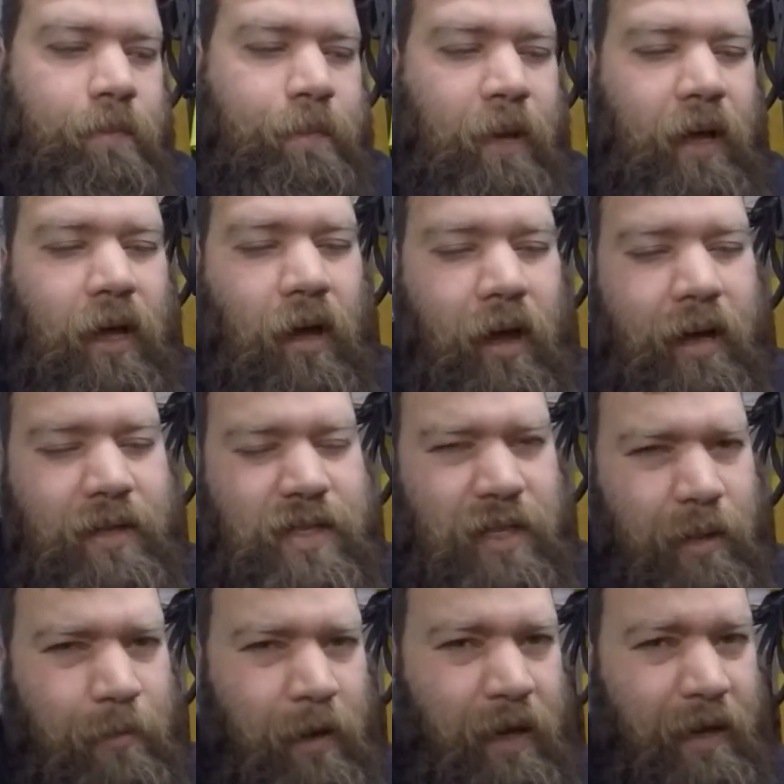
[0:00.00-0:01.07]
but I can
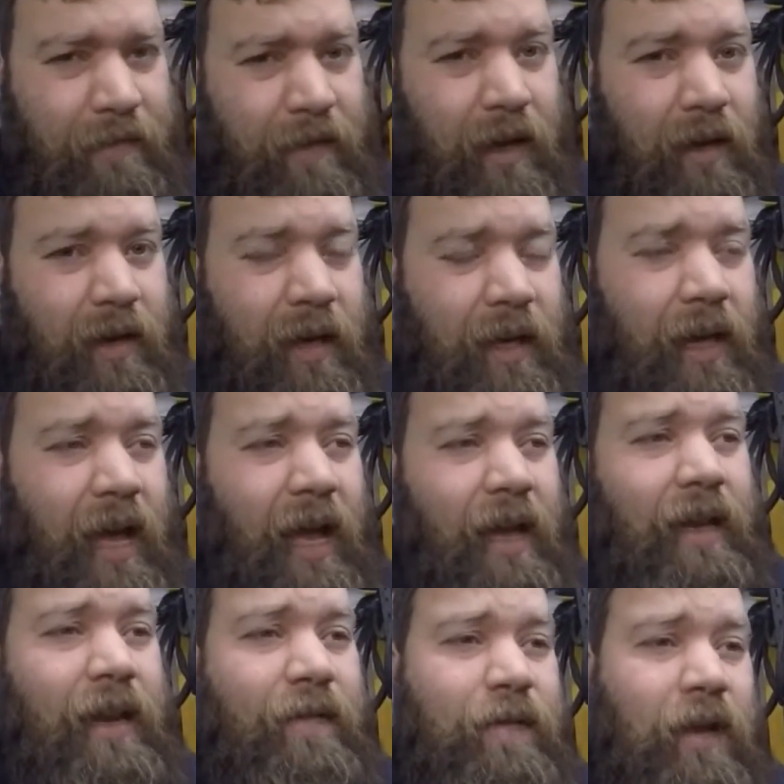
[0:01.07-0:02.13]
see why they've done it,
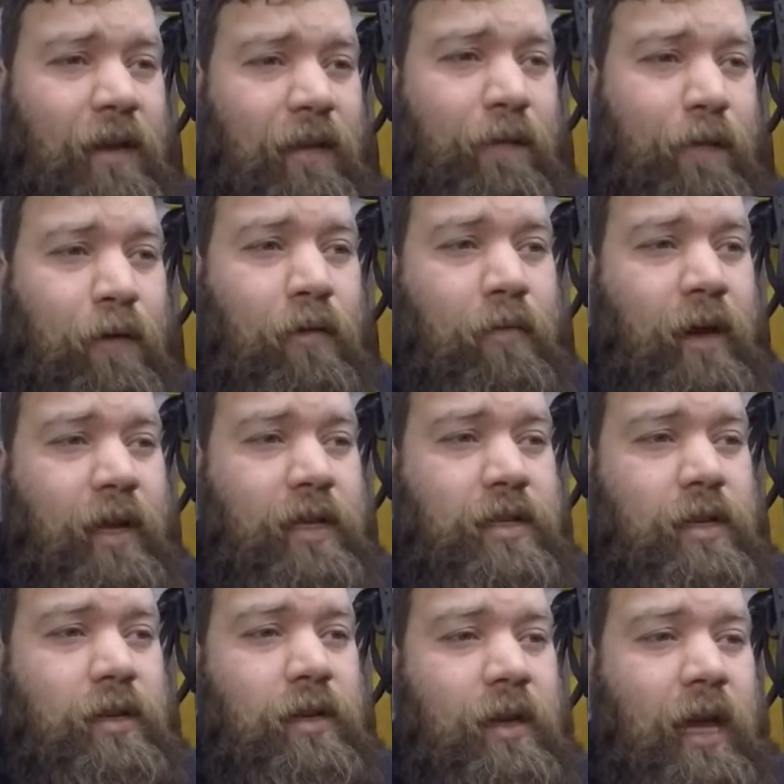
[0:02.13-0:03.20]
and they've done it for a
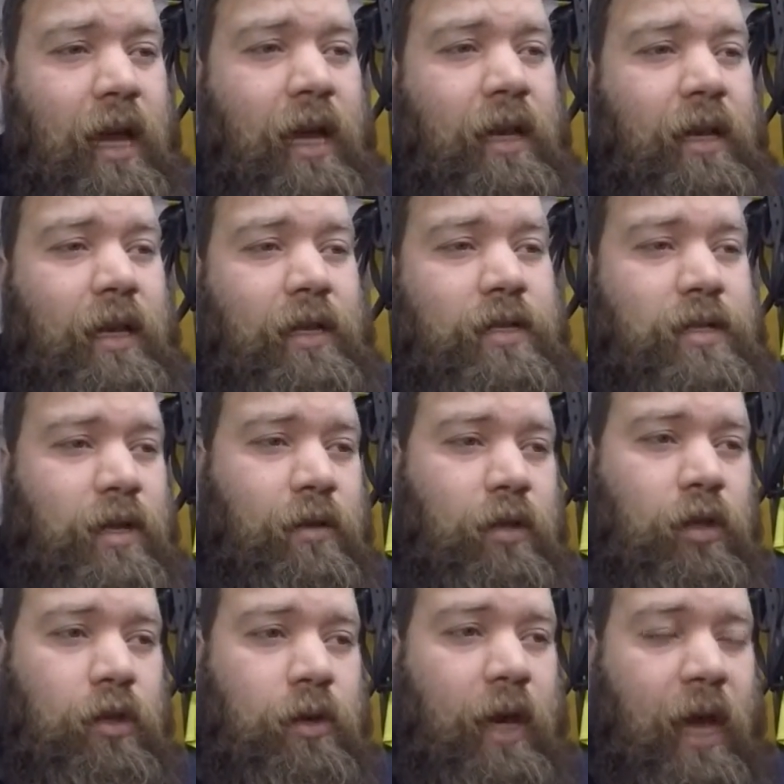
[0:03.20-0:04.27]
reason, and it's so that
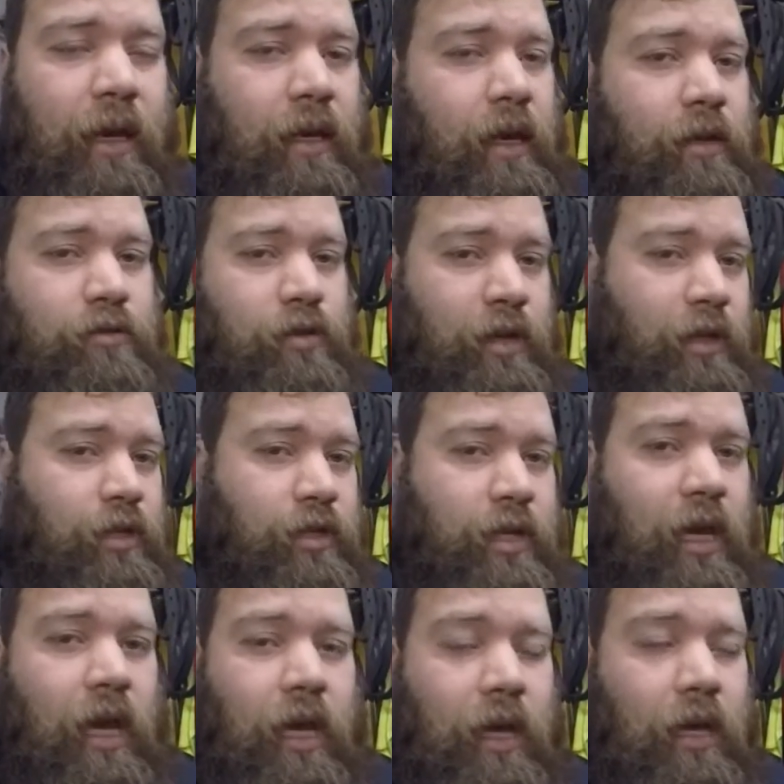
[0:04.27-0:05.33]
you can literally just
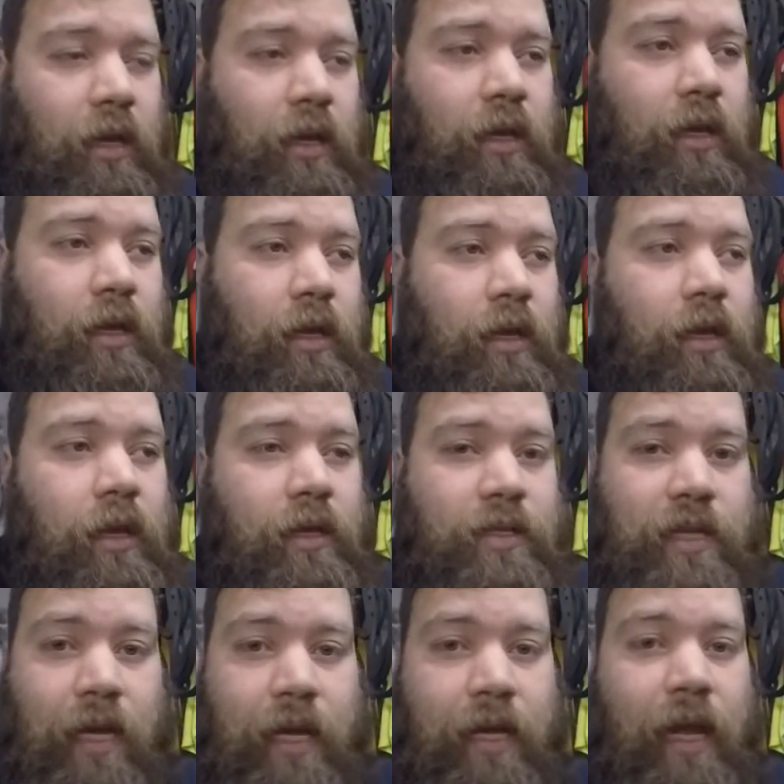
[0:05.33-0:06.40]
get a
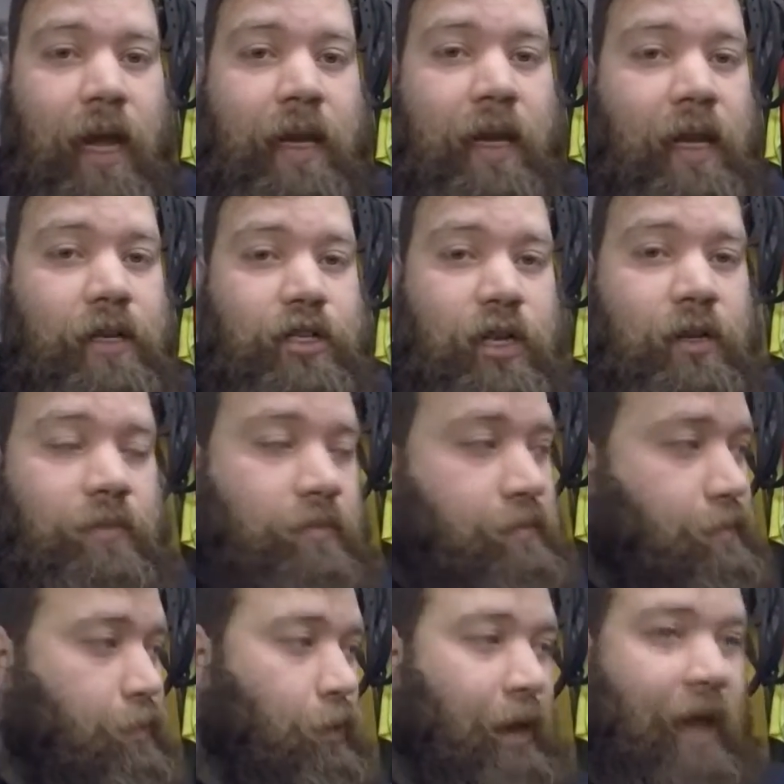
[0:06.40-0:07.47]
second-hand engine,
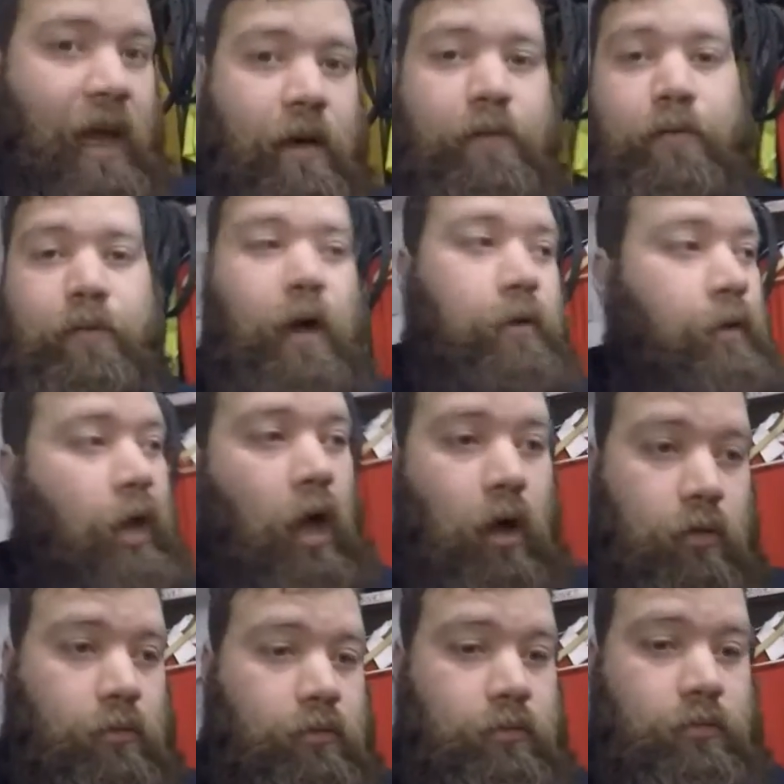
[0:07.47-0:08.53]
pull it out of a road
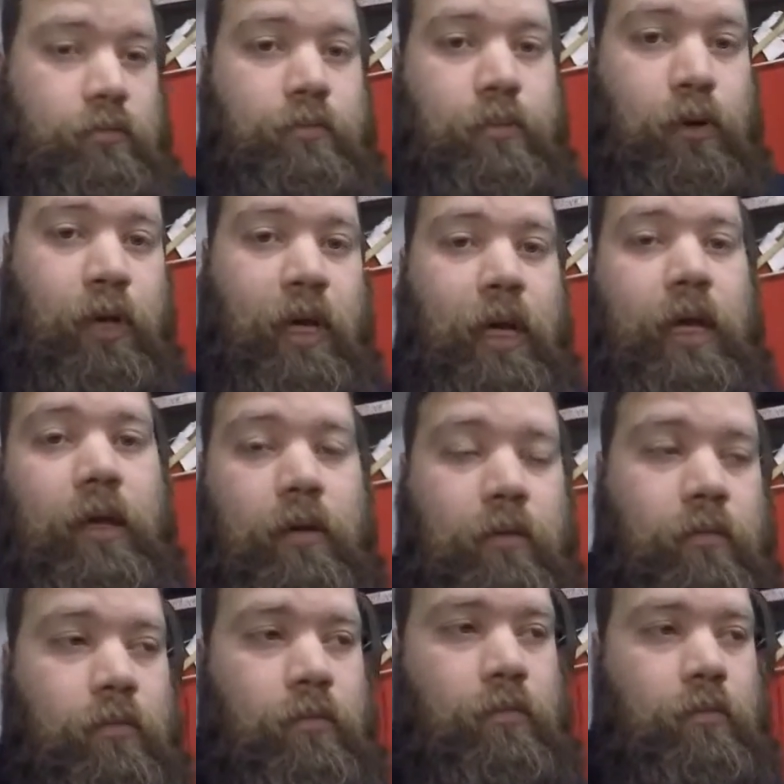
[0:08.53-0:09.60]
car and put it in.
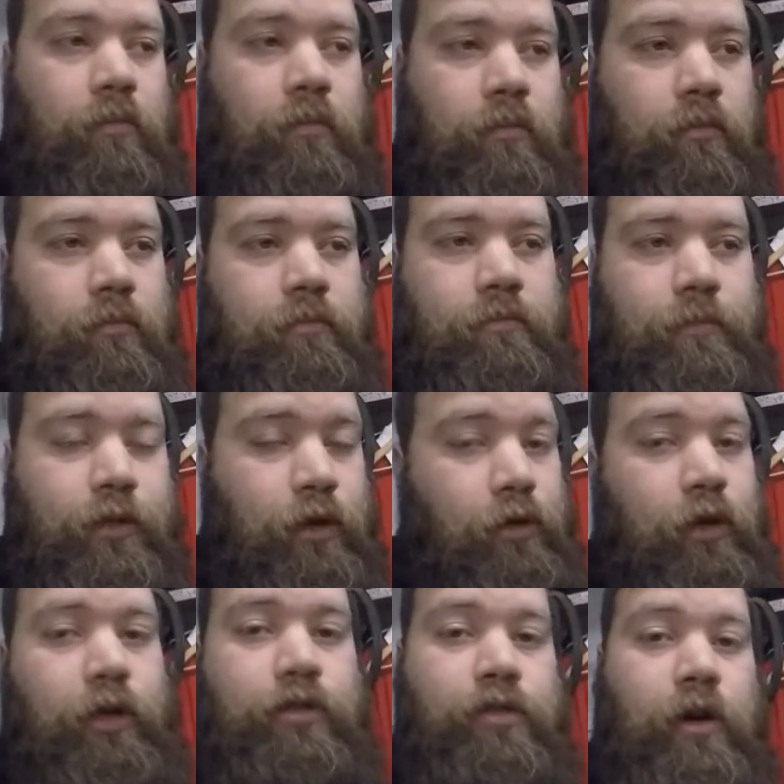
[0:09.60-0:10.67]
It's on
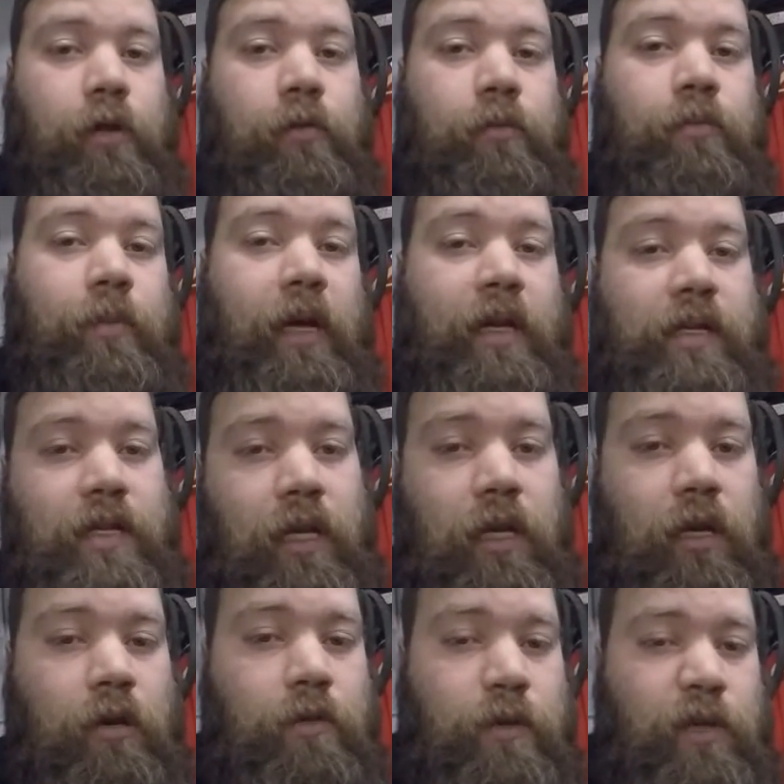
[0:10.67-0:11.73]
a control
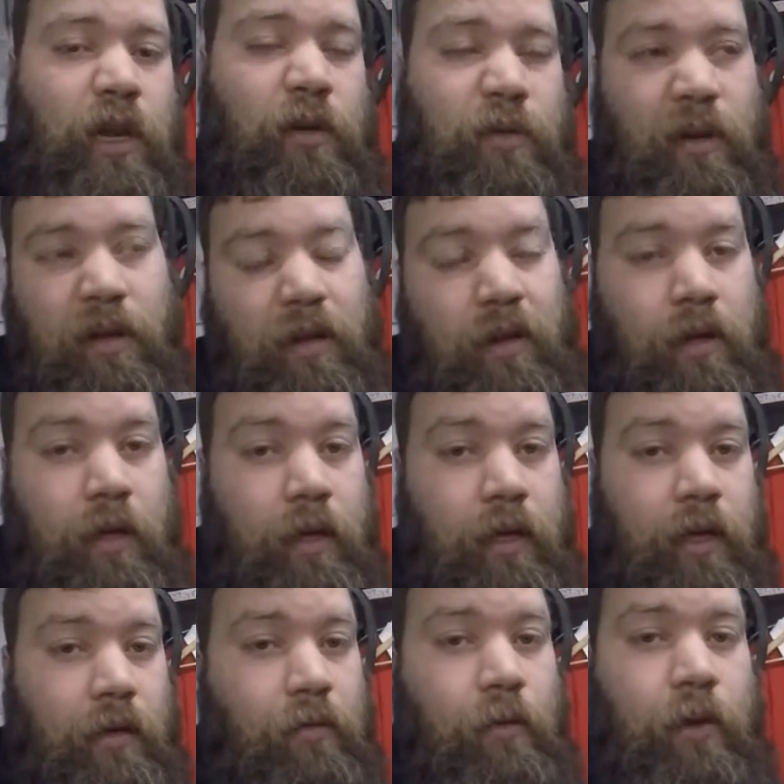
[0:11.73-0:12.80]
ECU, so
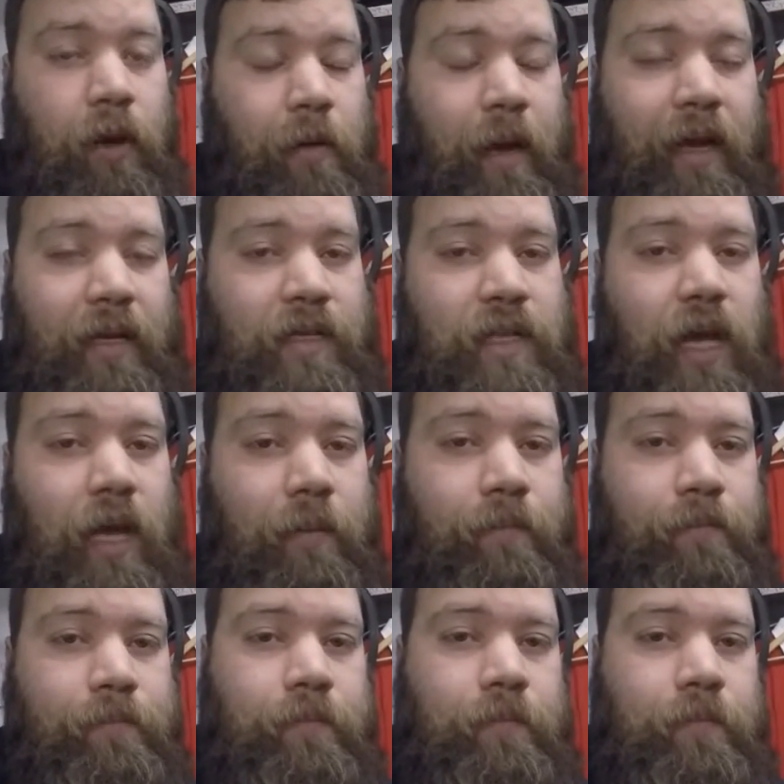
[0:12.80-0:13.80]
they're all going to act the same.